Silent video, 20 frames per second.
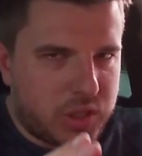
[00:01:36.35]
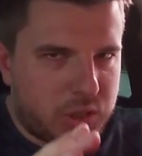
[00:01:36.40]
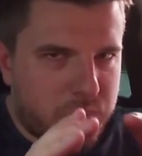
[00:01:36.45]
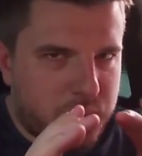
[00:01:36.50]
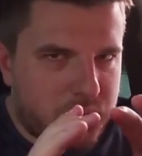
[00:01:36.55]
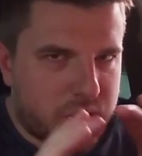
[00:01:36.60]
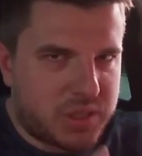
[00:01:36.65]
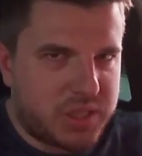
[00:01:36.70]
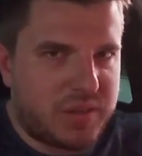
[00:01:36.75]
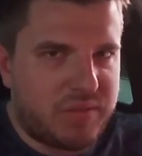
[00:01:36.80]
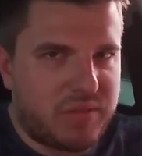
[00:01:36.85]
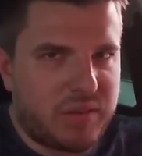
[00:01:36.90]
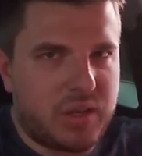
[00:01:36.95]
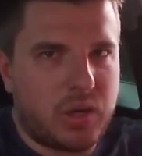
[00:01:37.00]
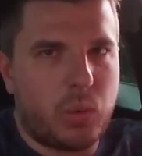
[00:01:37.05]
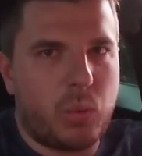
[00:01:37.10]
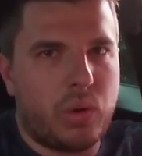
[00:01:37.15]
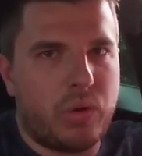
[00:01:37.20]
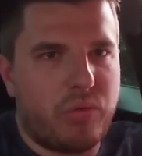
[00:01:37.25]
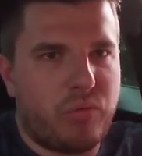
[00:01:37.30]
specific
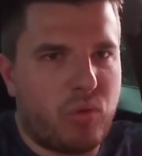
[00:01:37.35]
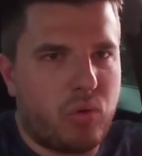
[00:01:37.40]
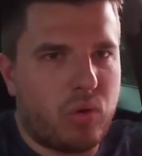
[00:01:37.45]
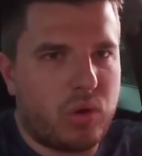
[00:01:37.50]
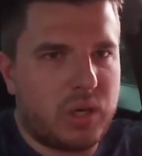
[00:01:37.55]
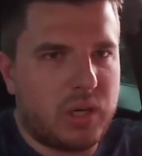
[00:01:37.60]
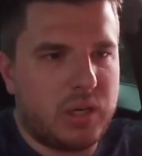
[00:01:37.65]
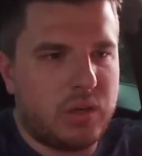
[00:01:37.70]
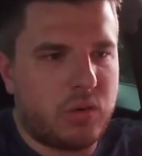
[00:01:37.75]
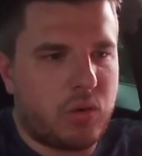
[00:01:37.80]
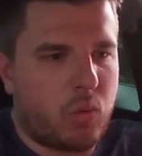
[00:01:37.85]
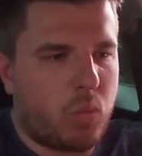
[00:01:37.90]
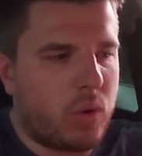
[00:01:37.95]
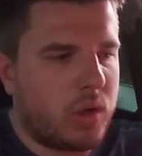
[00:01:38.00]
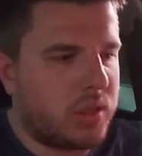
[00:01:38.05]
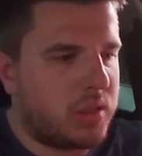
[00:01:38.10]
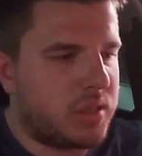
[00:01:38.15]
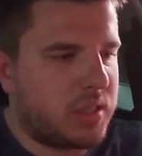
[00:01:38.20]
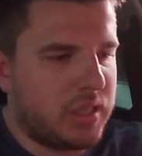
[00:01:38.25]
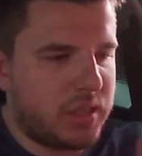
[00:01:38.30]
a 114 or
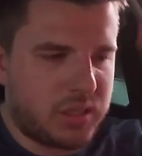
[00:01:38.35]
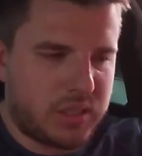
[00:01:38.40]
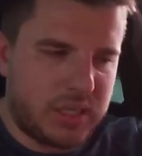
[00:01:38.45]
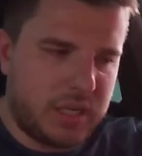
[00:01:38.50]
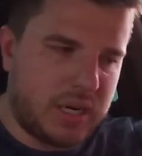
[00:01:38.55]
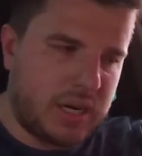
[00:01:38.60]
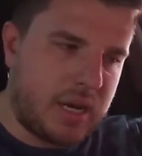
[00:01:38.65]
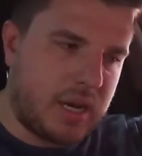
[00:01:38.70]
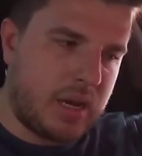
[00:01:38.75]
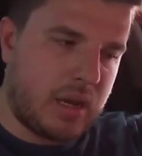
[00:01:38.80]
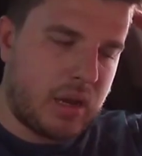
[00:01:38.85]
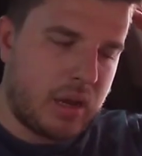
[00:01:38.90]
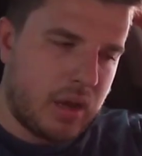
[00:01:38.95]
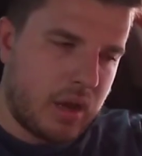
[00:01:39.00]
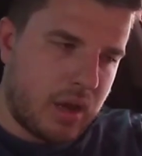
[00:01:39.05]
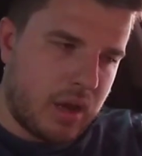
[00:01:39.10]
116i.